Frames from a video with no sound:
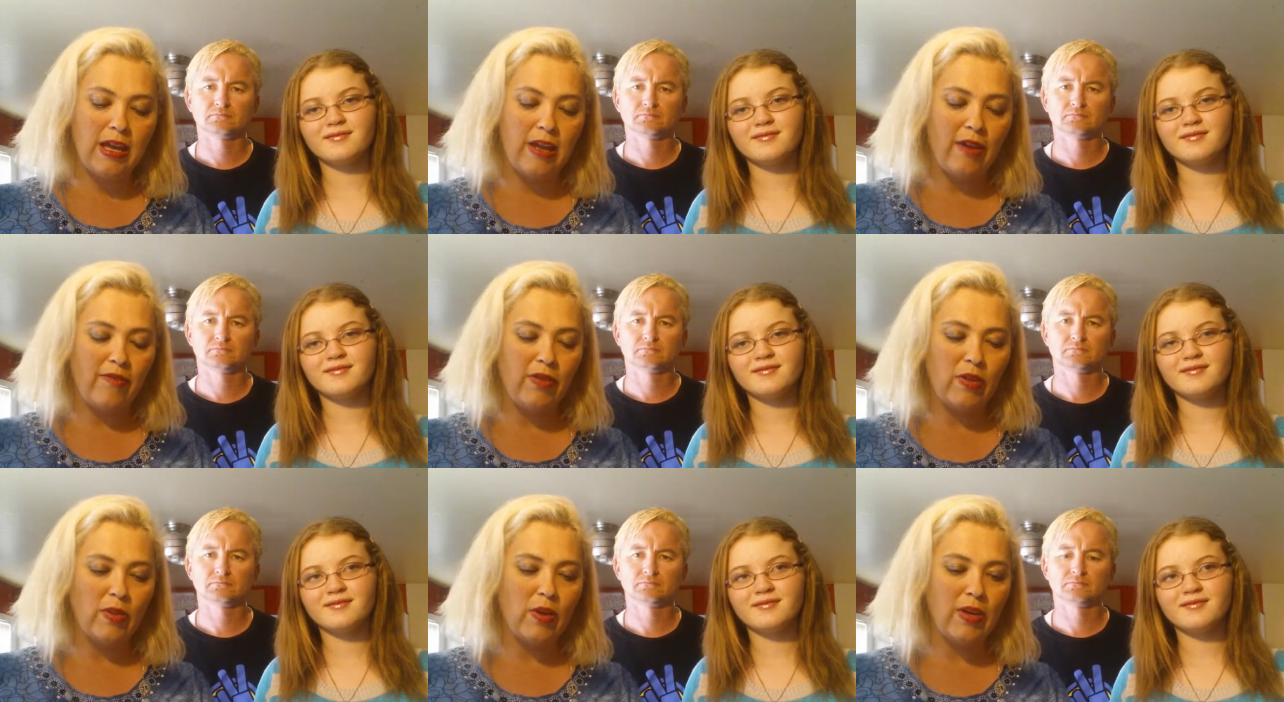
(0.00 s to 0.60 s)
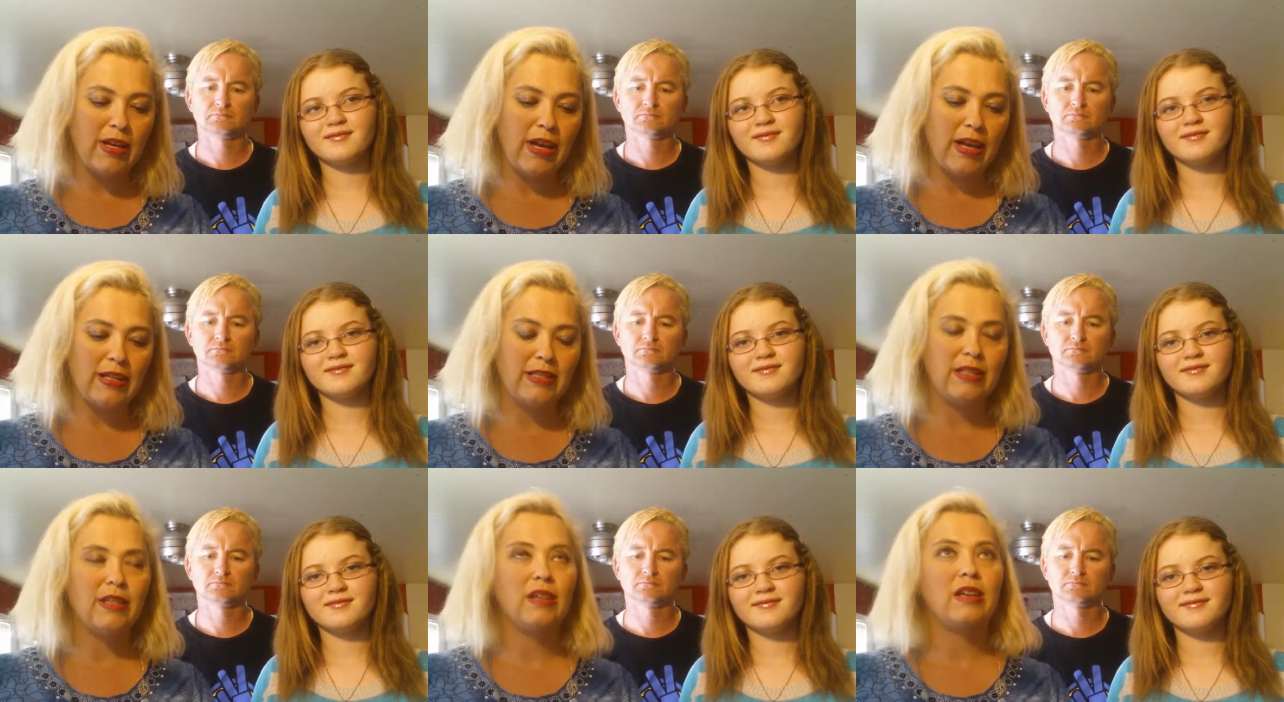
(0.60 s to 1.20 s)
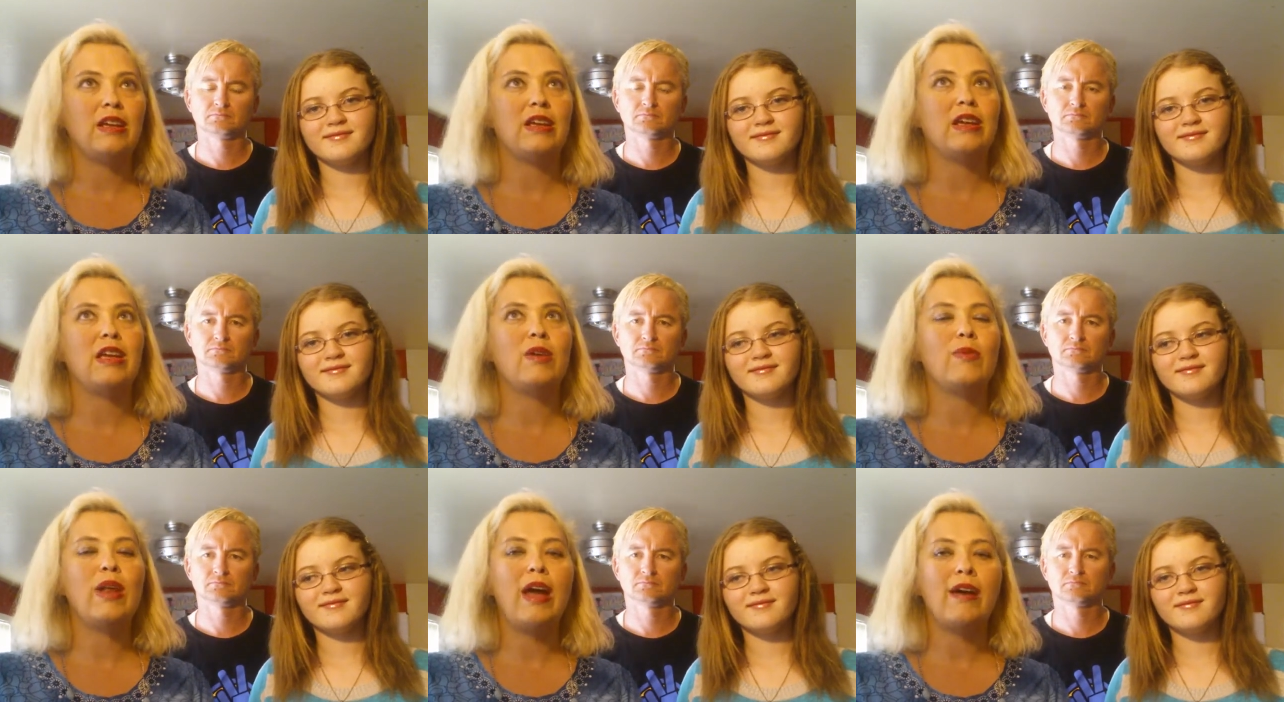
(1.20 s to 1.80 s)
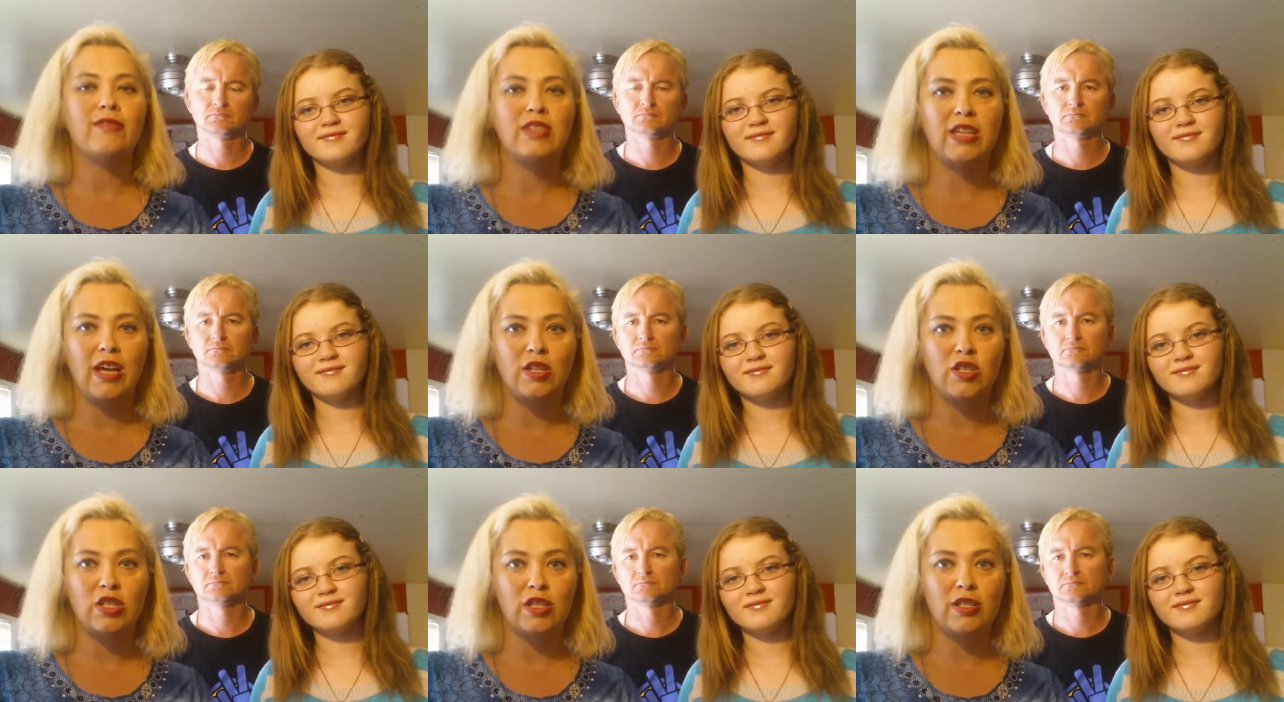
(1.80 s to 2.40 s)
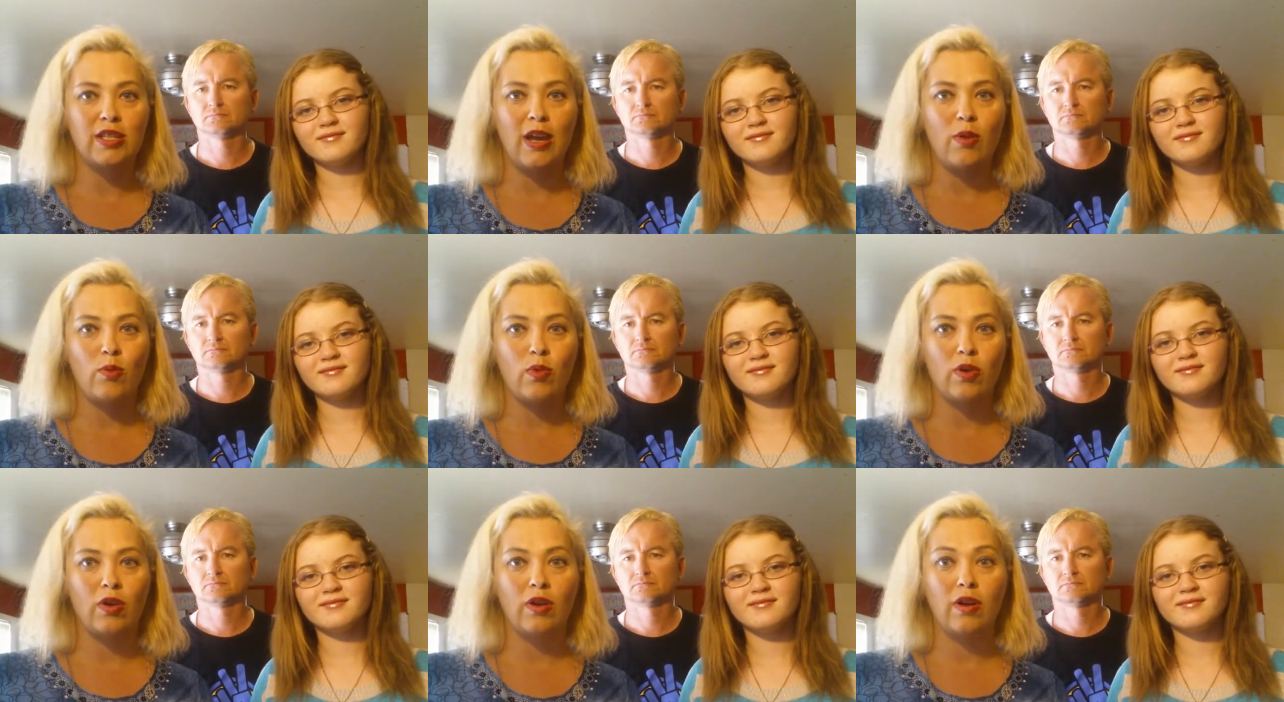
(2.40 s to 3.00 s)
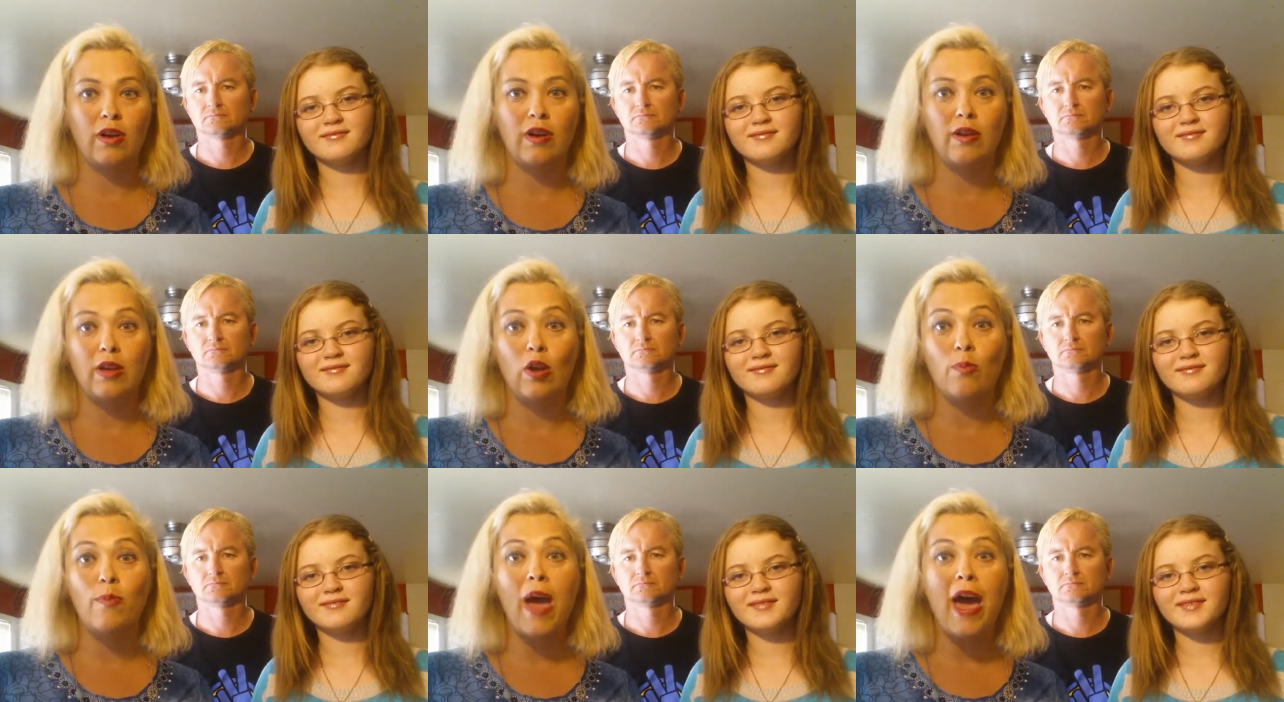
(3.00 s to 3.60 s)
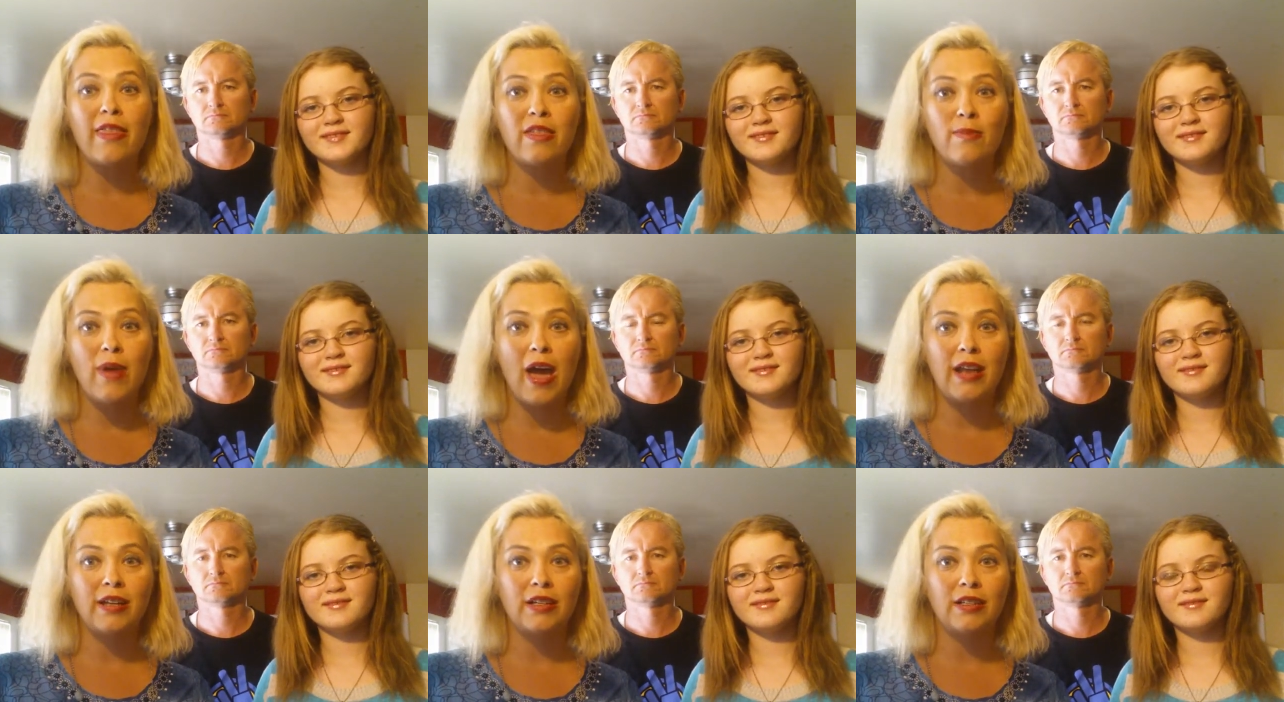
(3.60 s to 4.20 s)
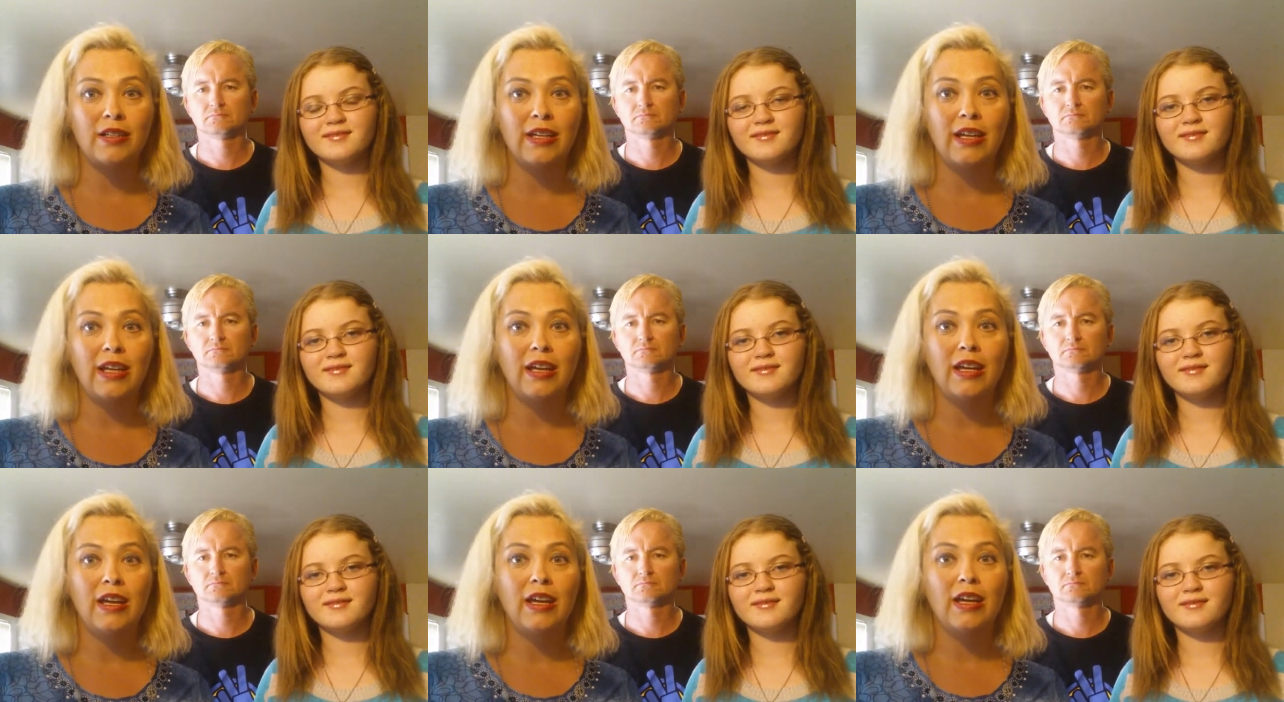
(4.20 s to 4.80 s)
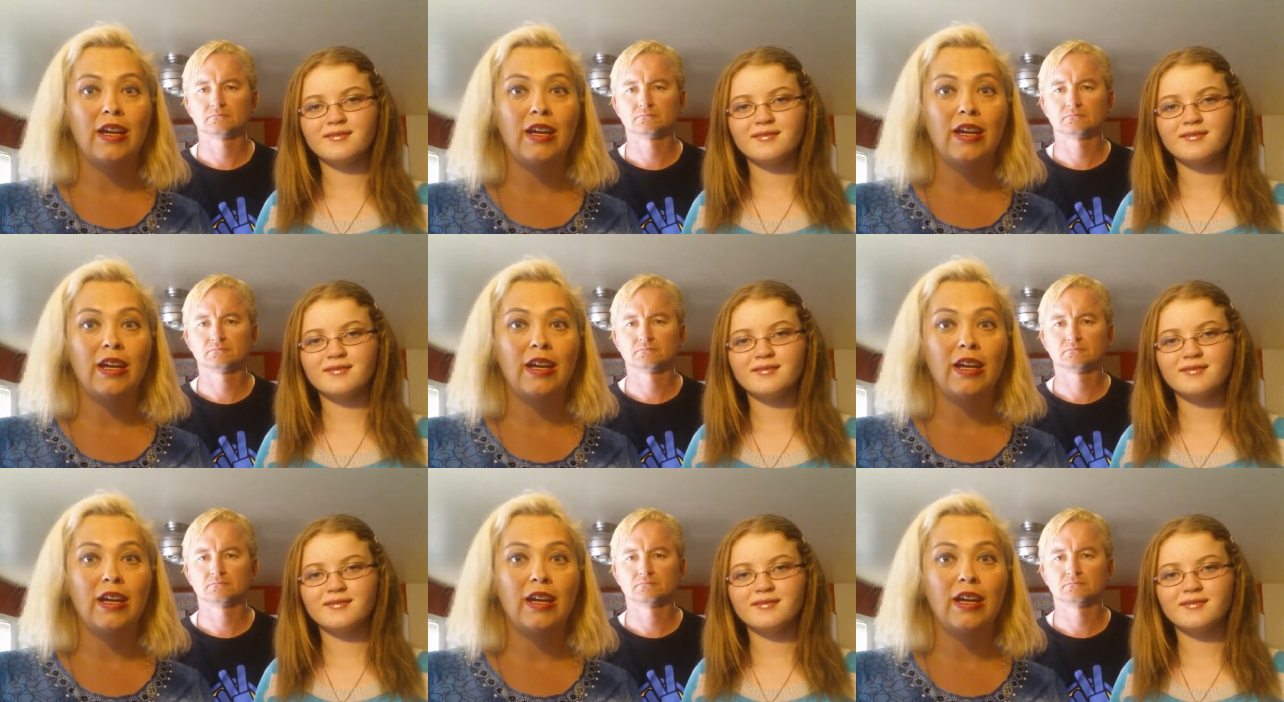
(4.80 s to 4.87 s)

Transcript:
Speaker 1: If you look at, he would have sketches that were, you know, mathematically